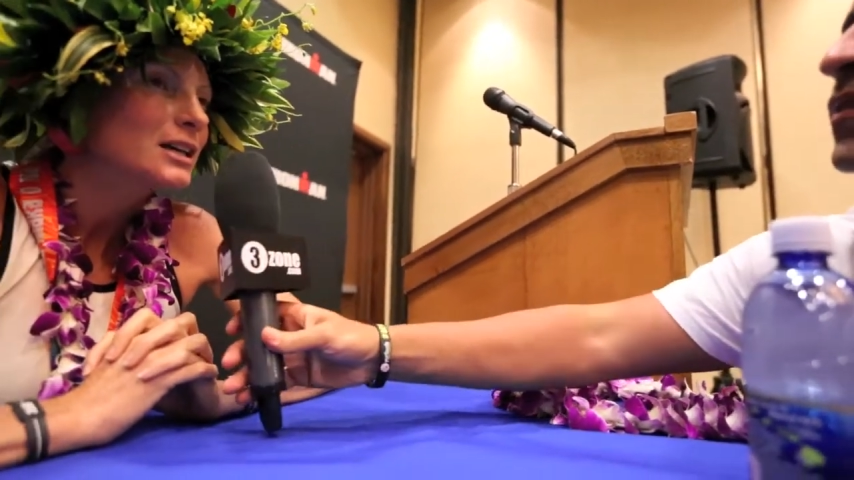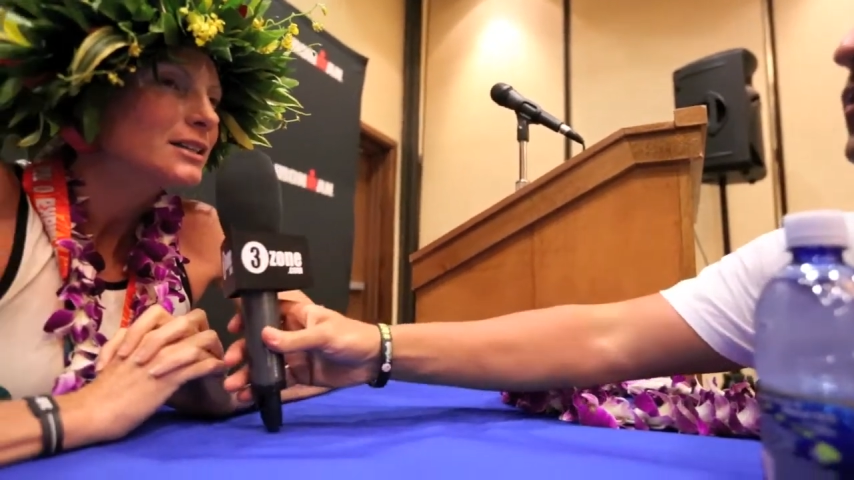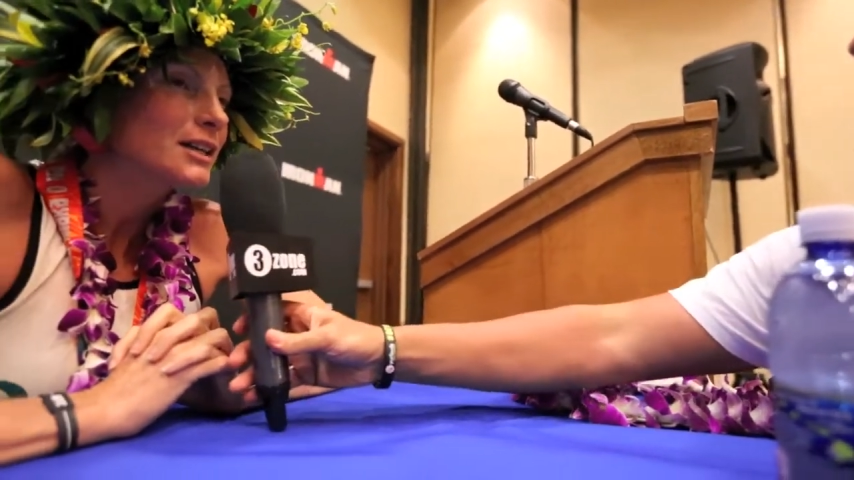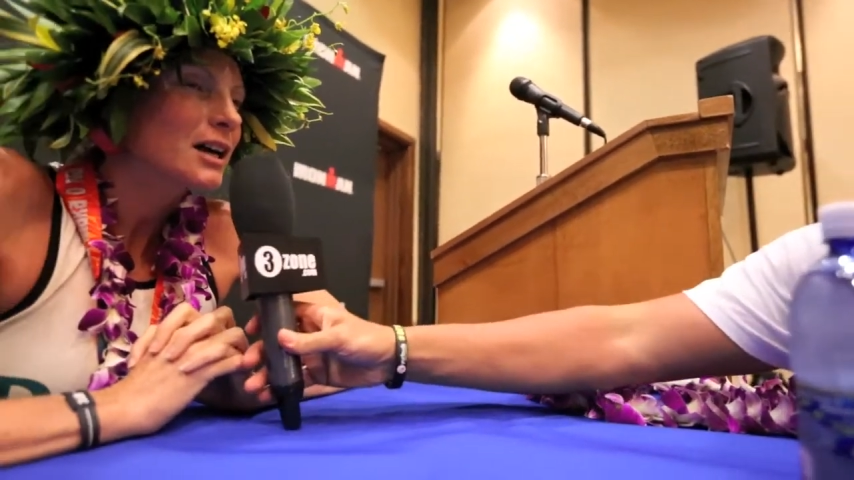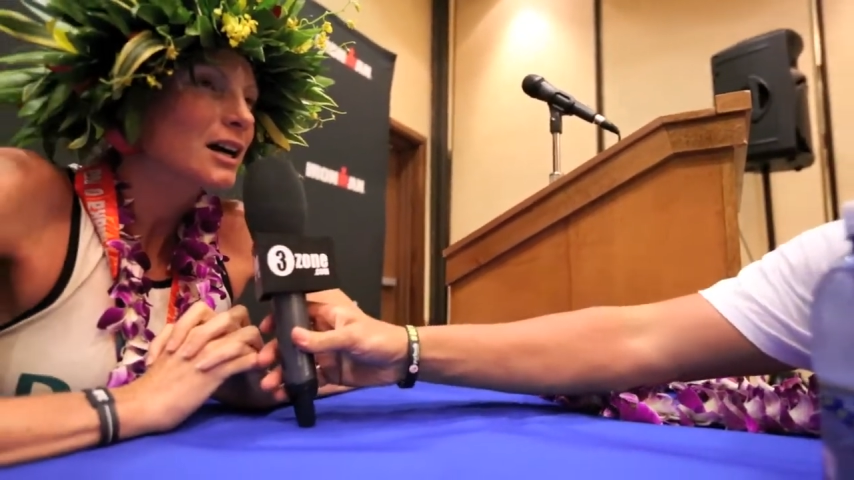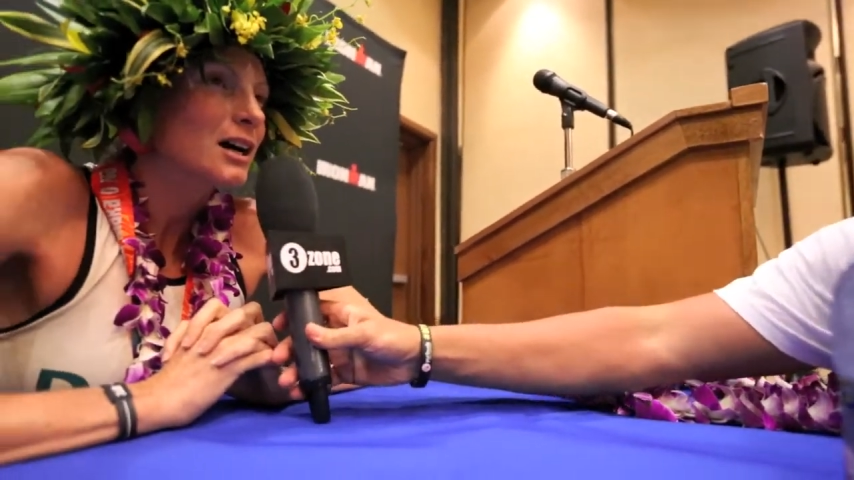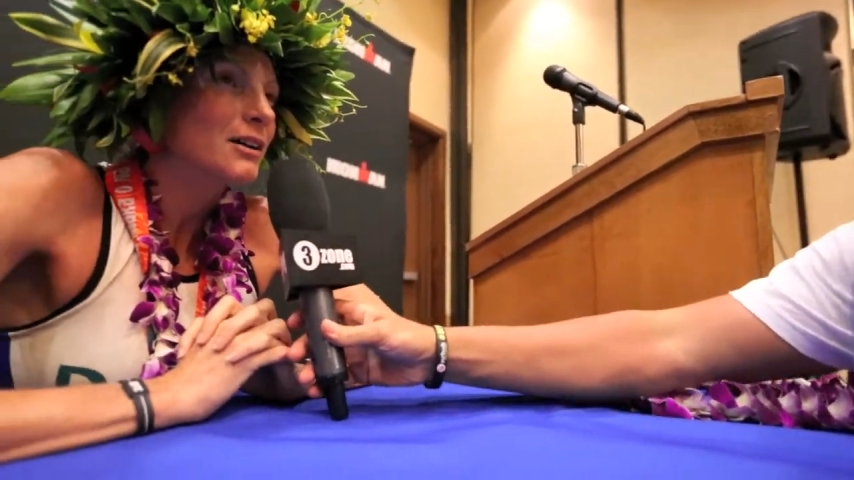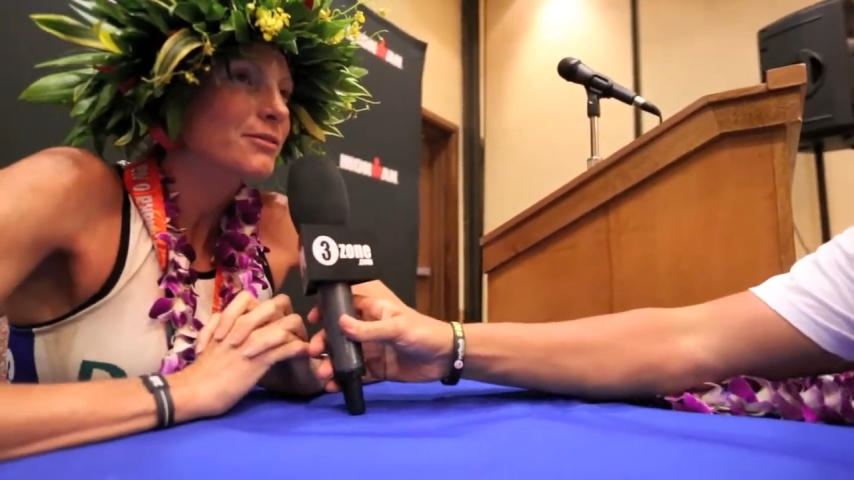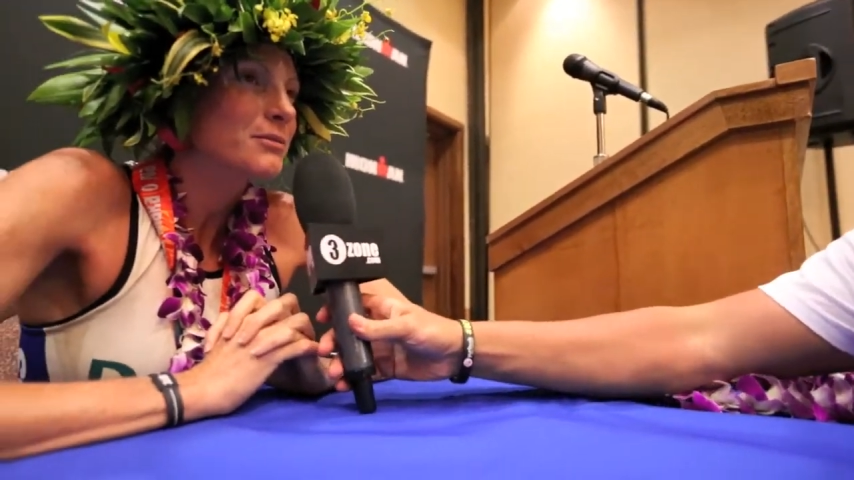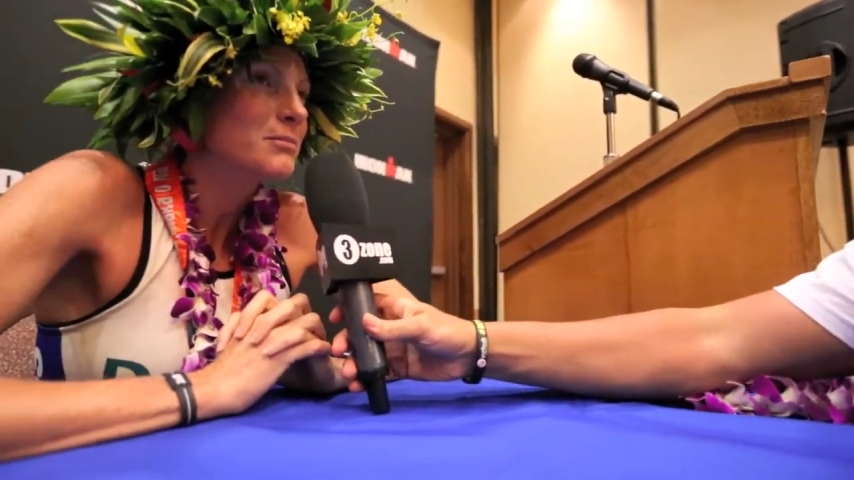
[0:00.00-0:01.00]

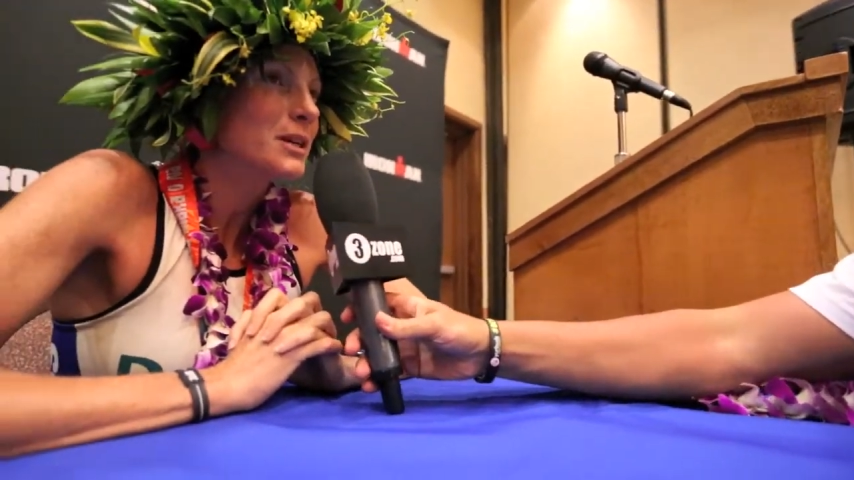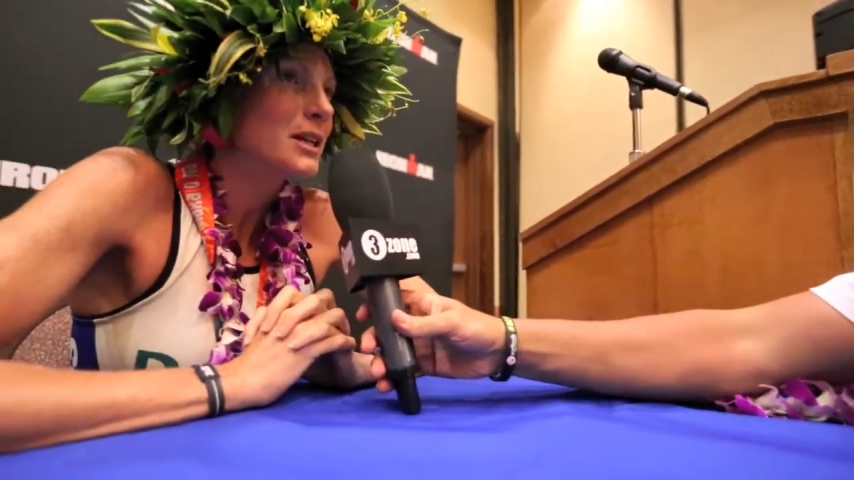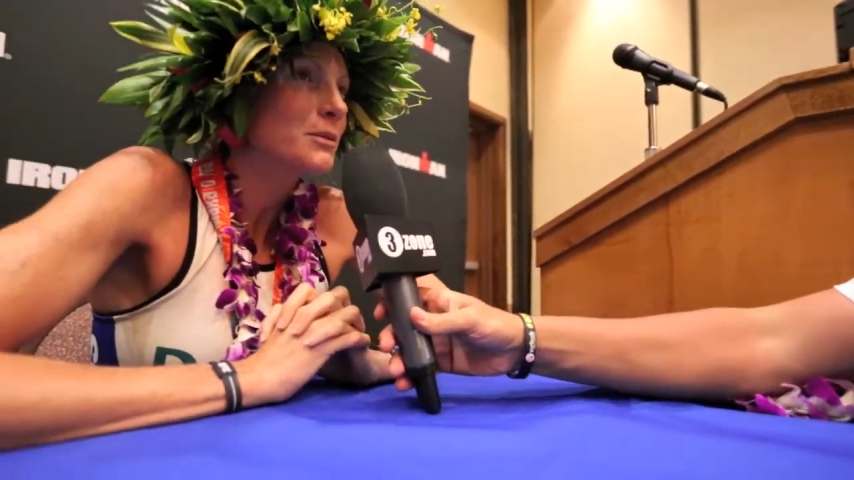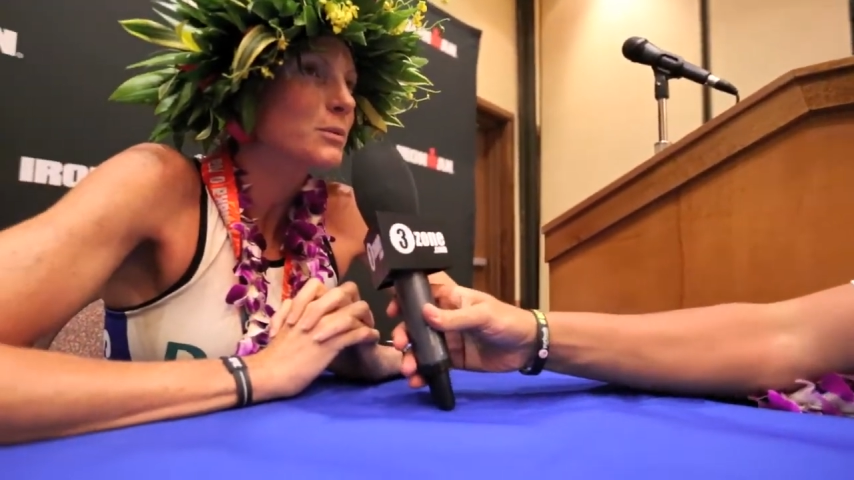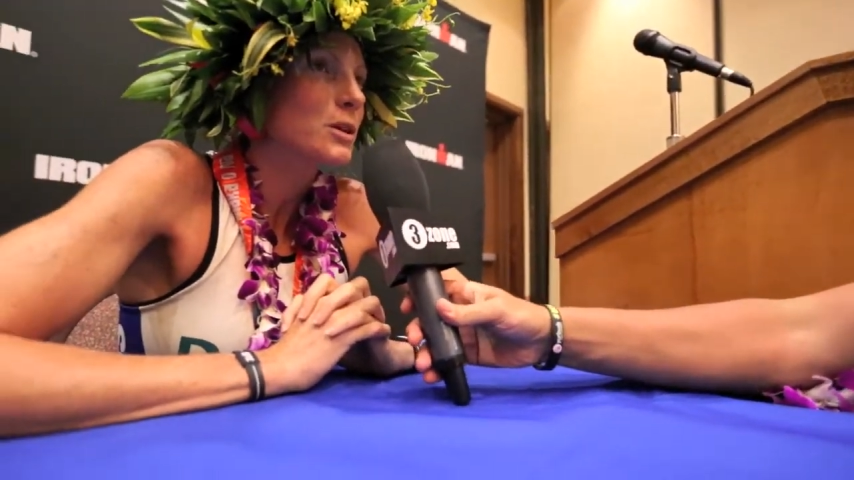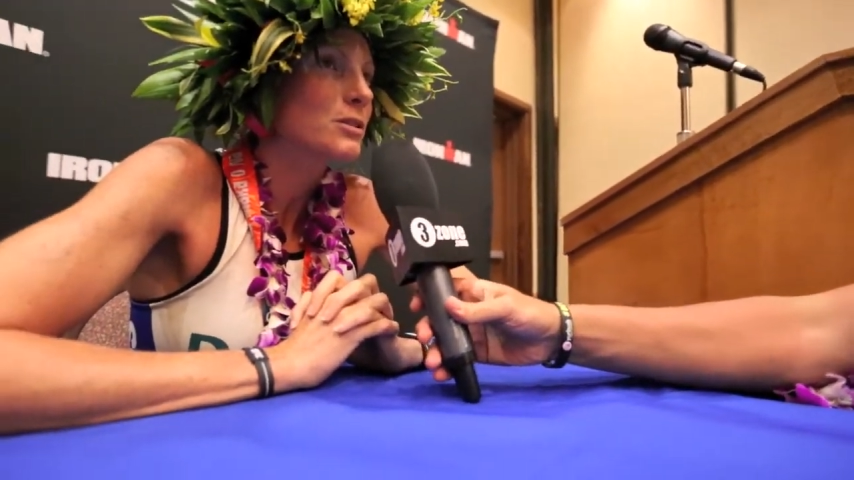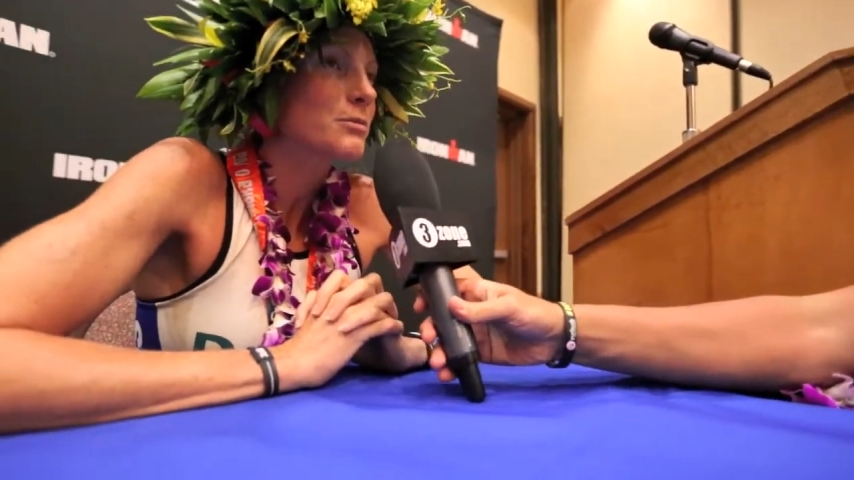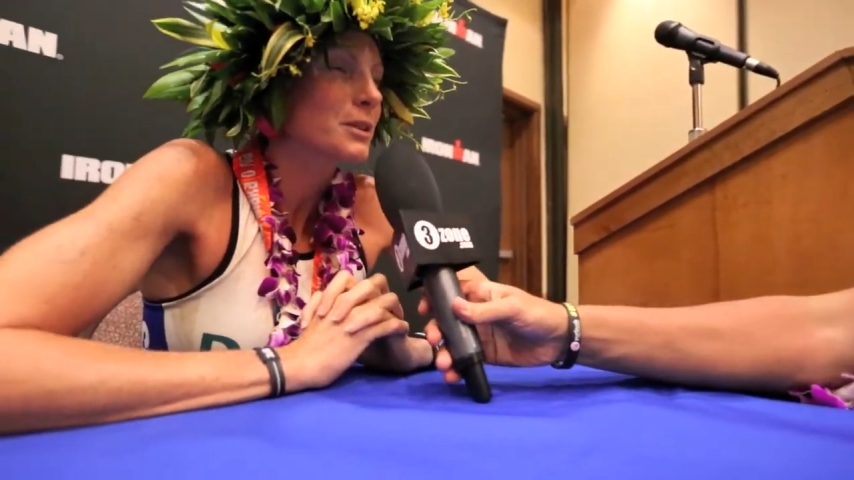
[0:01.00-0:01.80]
Yeah, for me it worked